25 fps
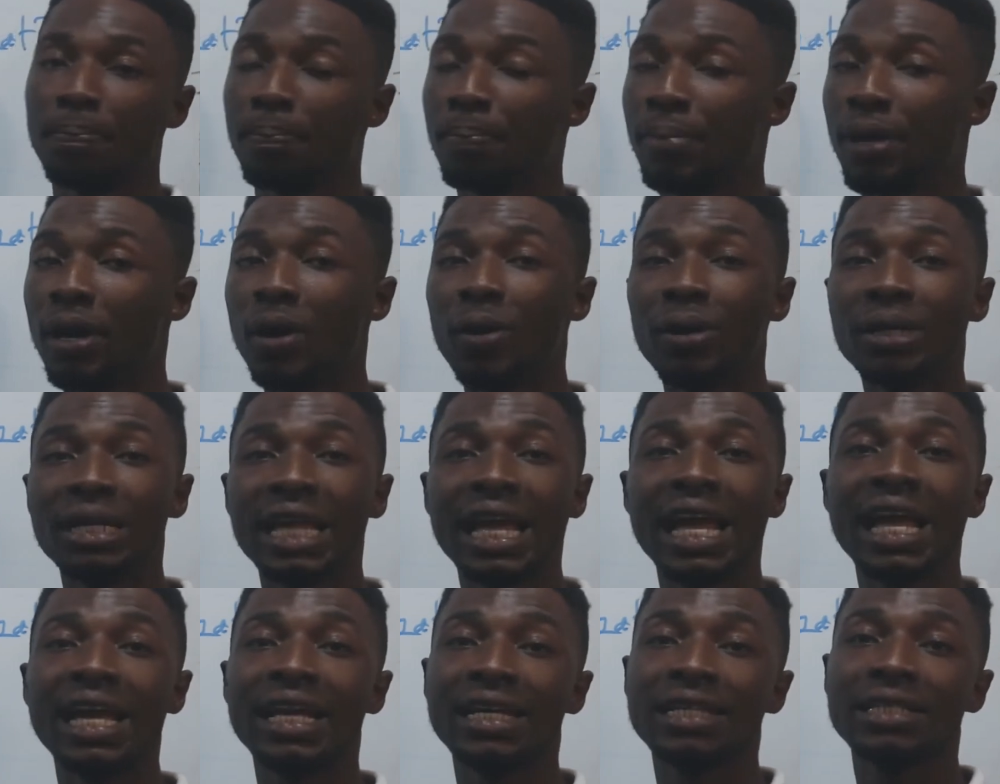
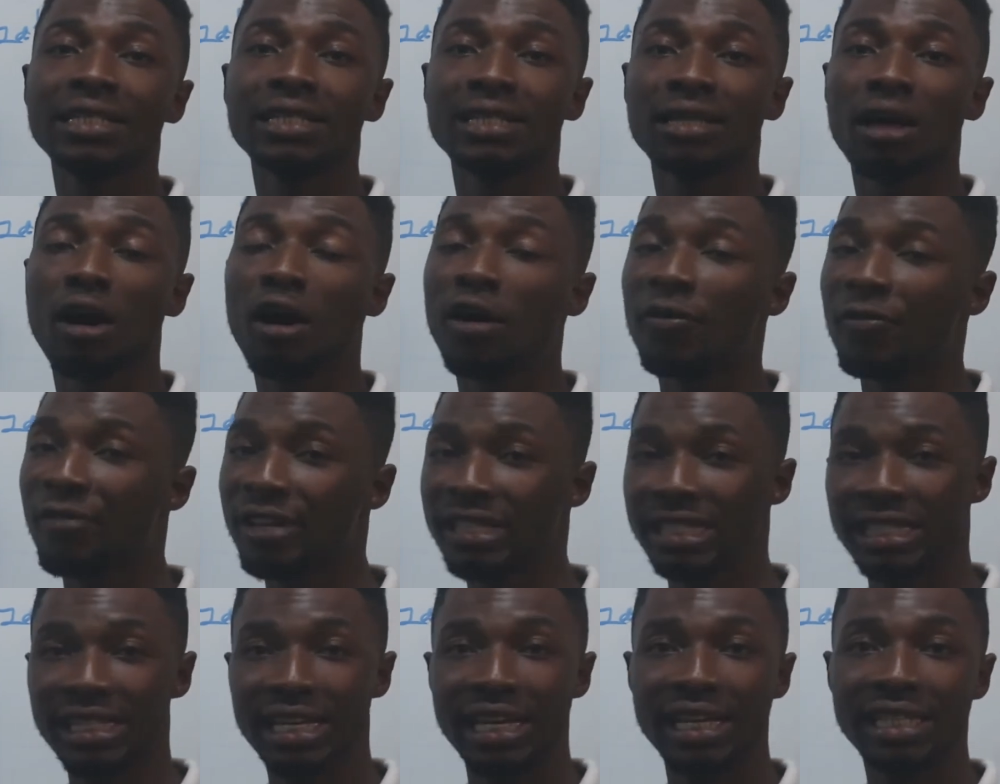buildings,
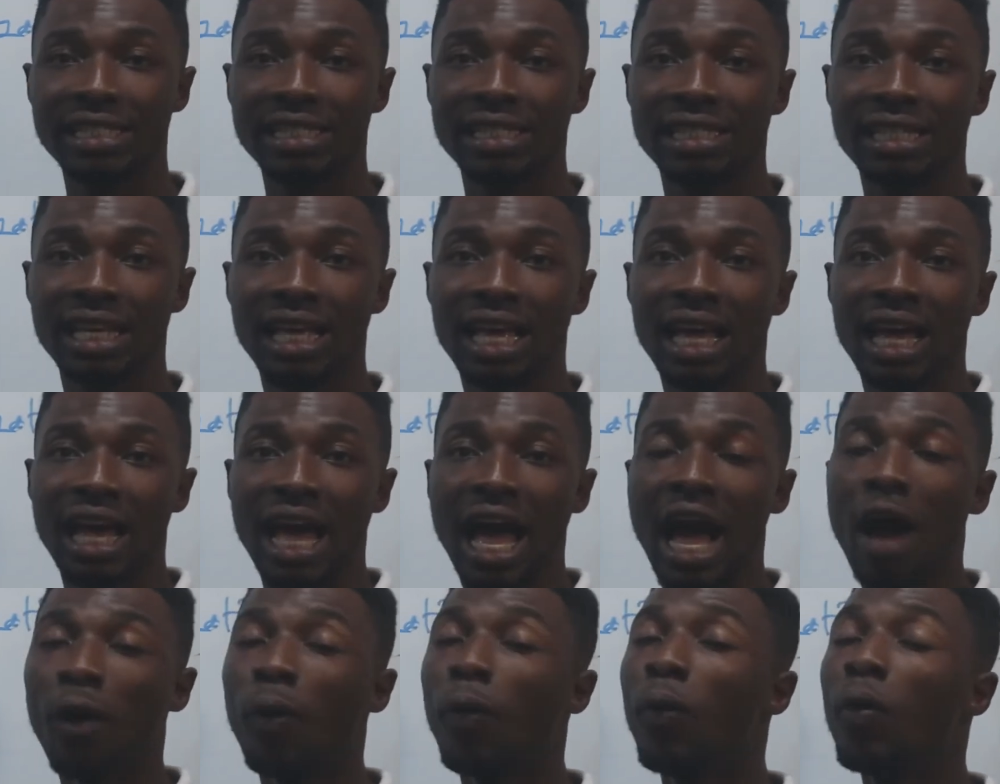offices,
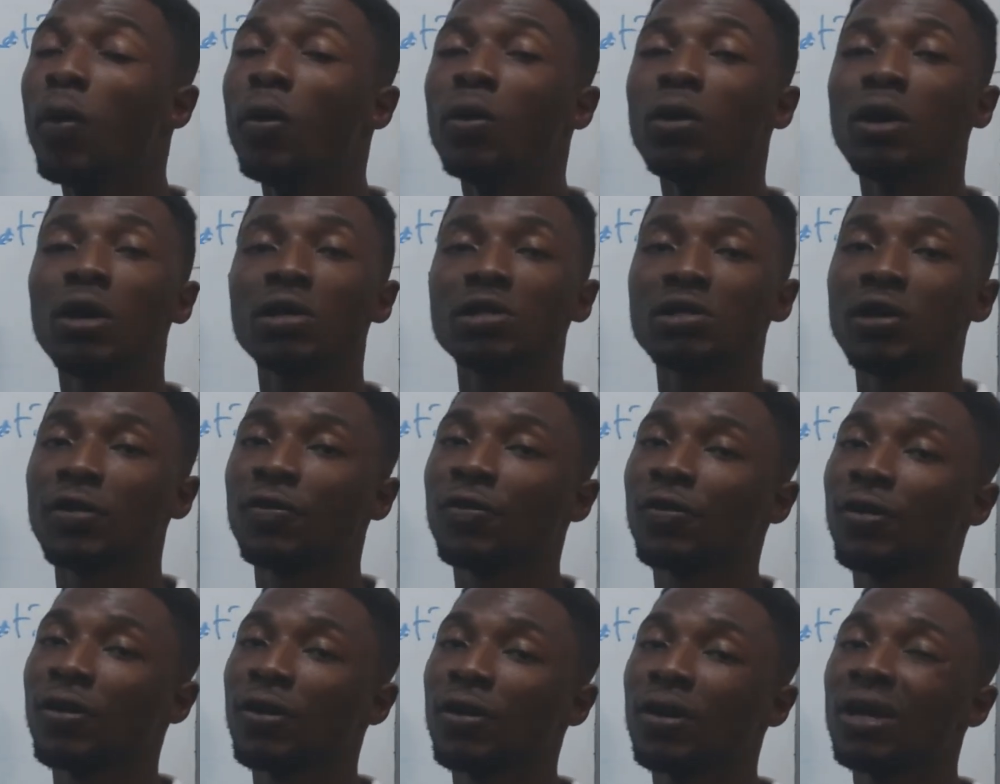a whole lot of
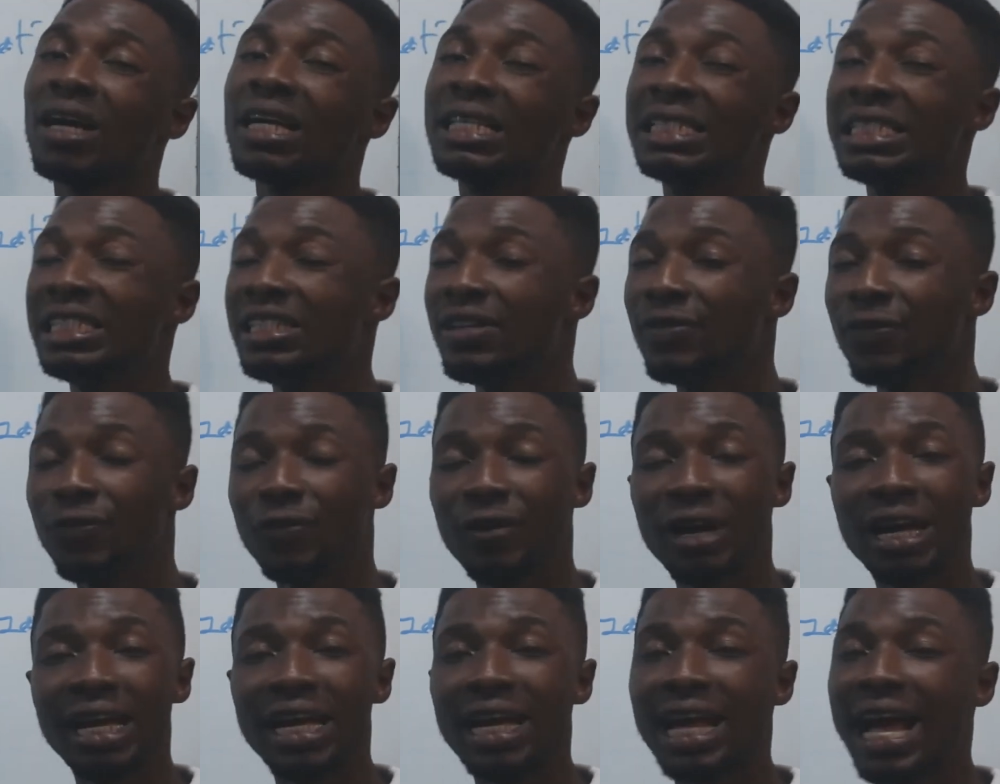
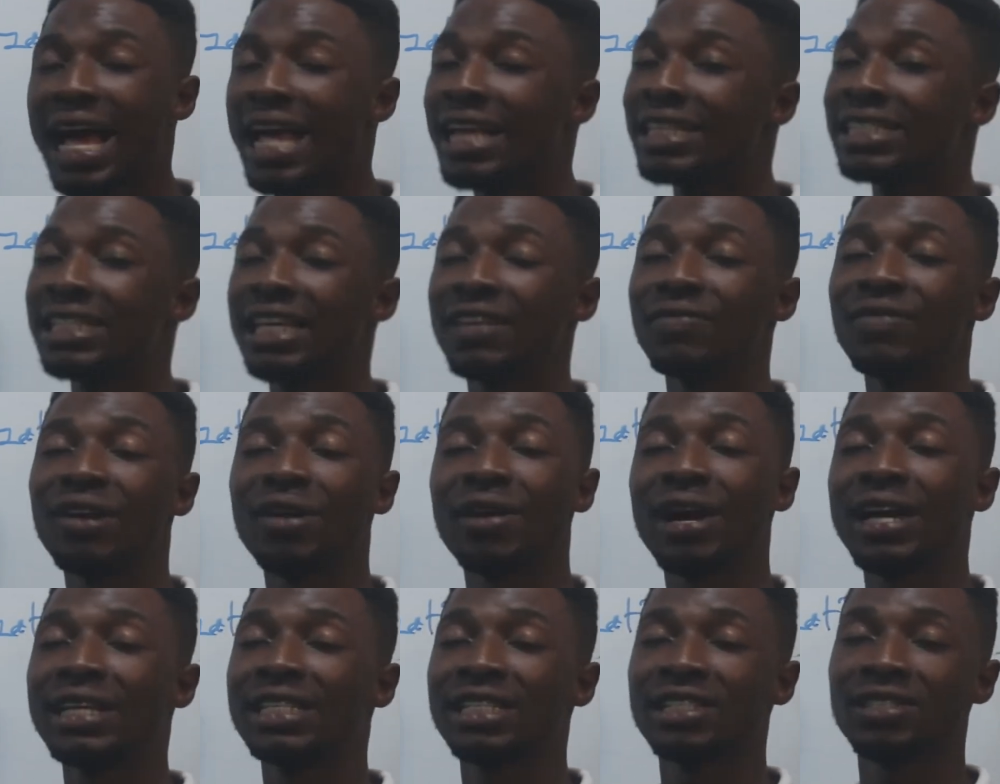different kinds and
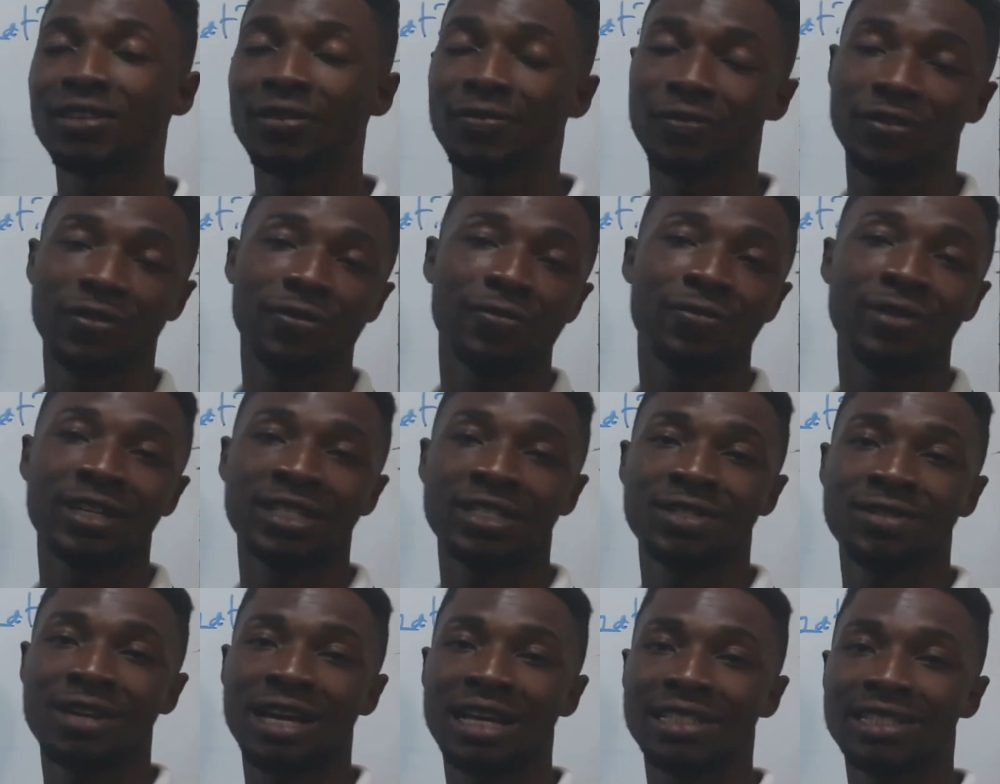varieties of
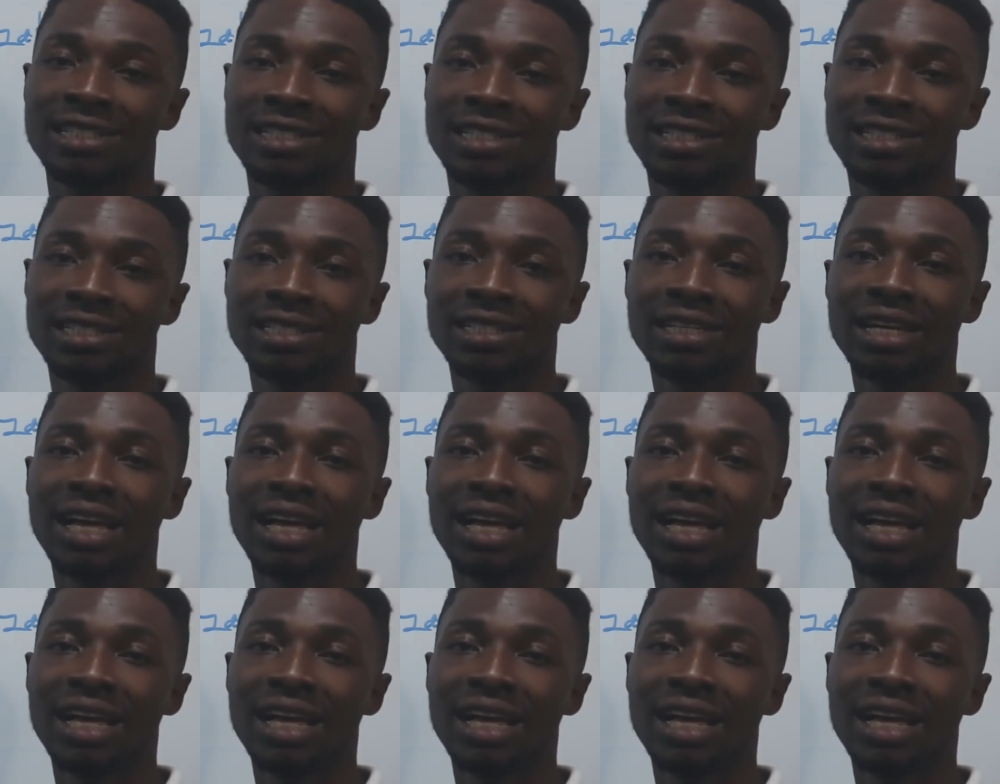infrastructure